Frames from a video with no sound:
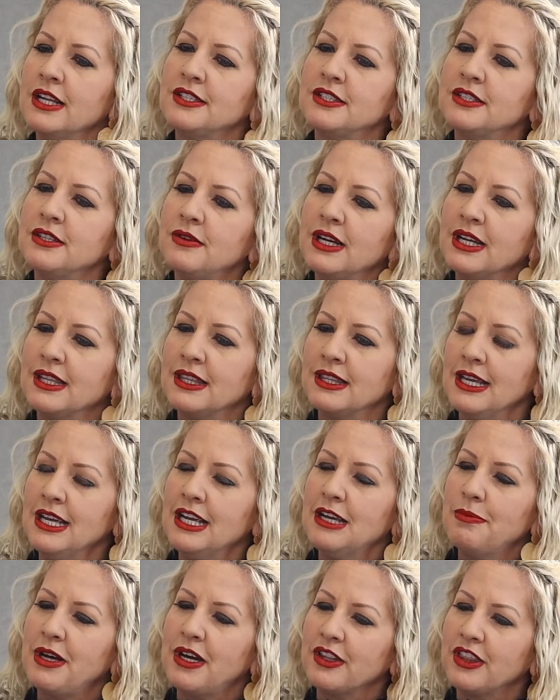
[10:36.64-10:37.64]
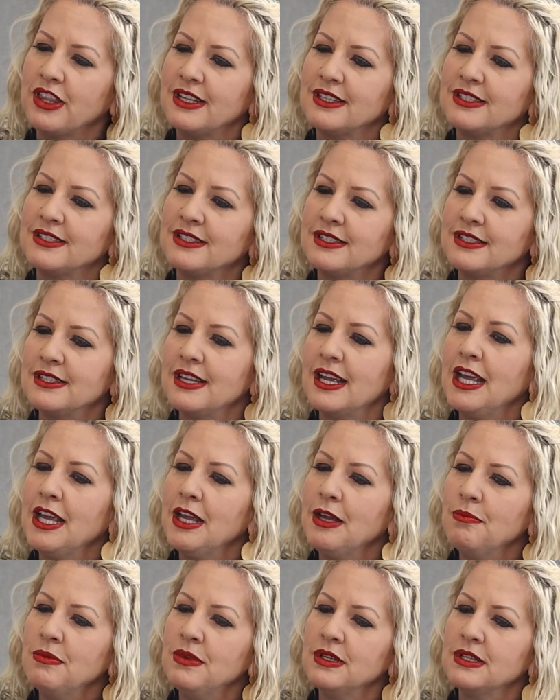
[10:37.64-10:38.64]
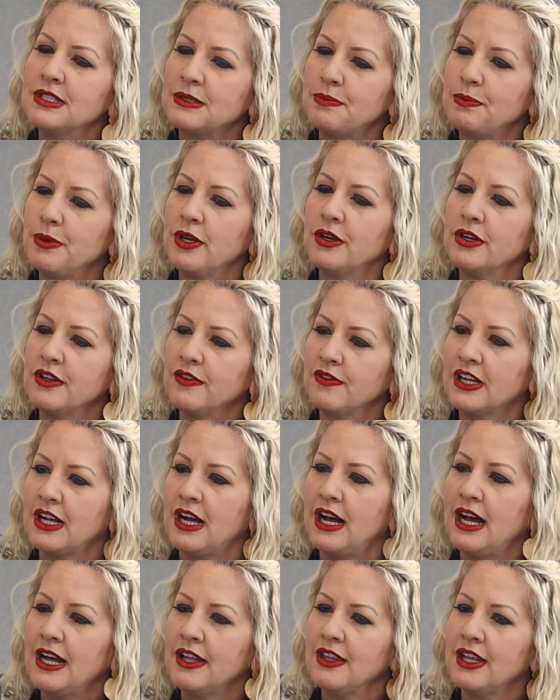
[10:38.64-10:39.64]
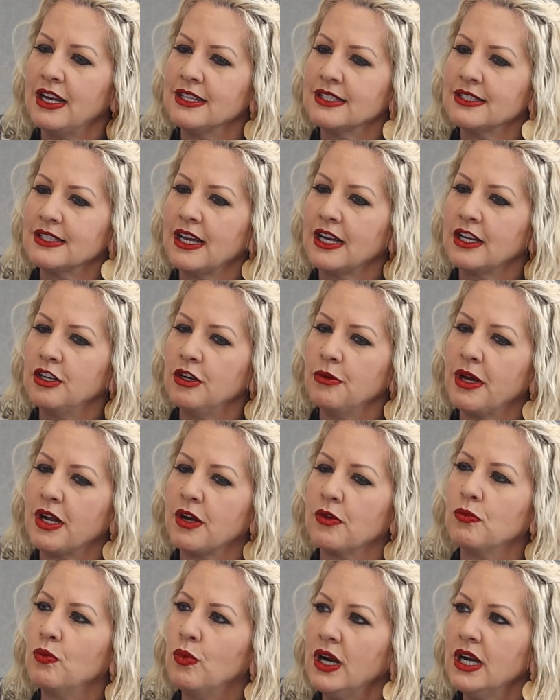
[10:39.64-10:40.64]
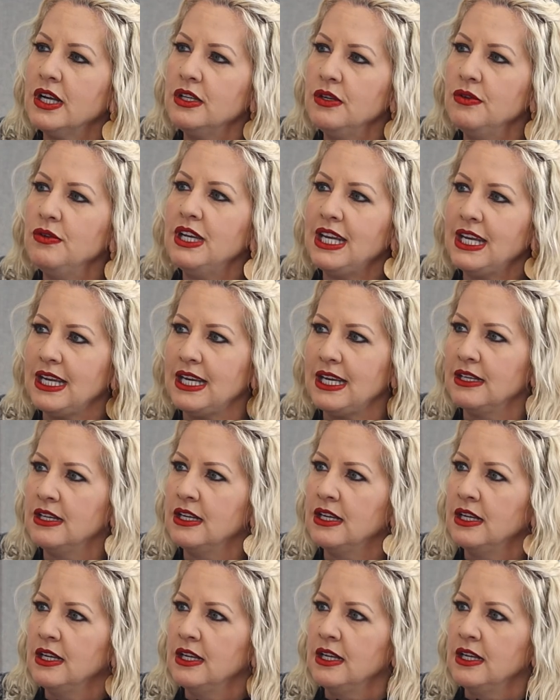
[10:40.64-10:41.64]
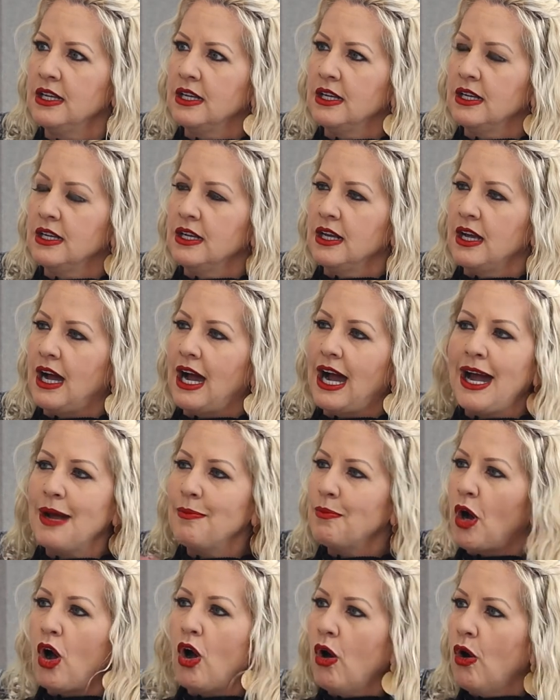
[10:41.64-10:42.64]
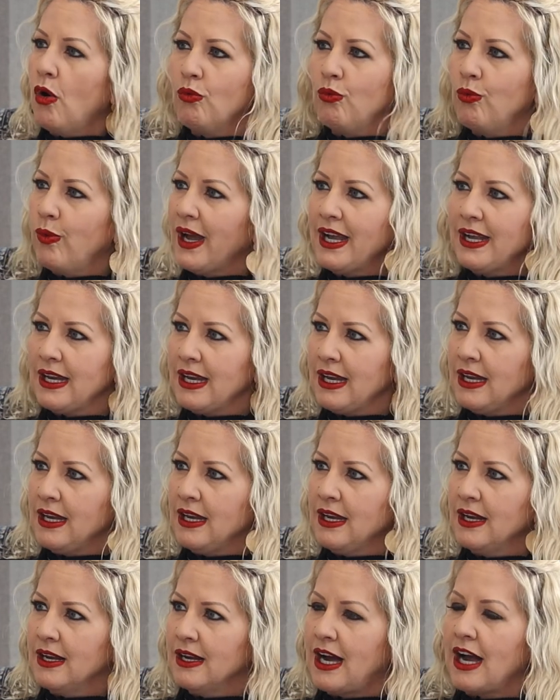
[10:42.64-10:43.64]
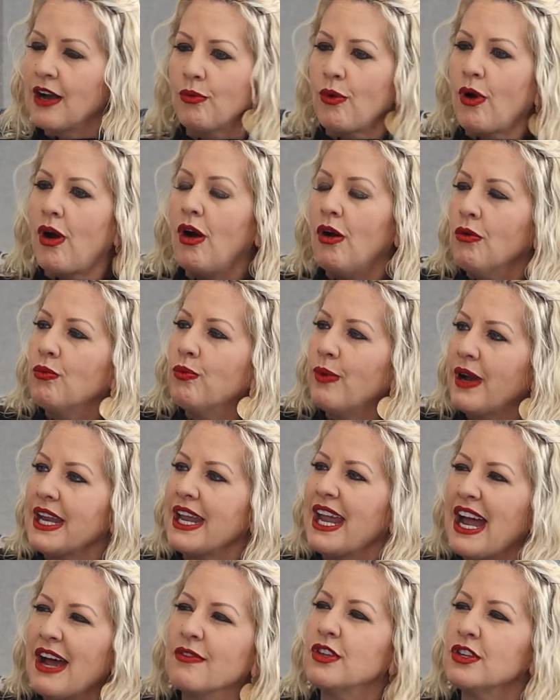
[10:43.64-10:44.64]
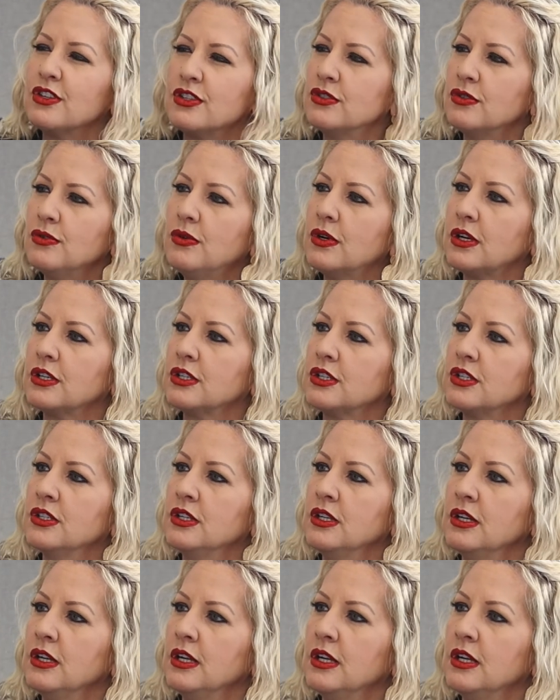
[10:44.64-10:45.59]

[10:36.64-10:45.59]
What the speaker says: And so I think about that same spirit of God that is like, no matter what you need, I already have the source.